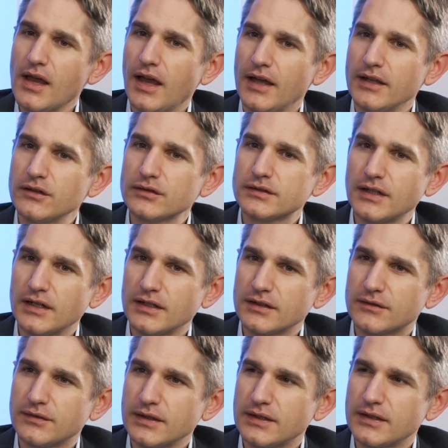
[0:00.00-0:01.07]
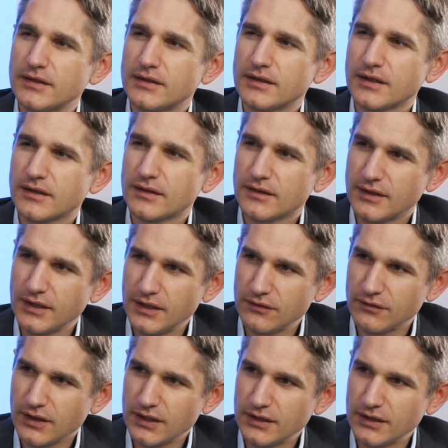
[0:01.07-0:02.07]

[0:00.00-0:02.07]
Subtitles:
And you started 2016, right?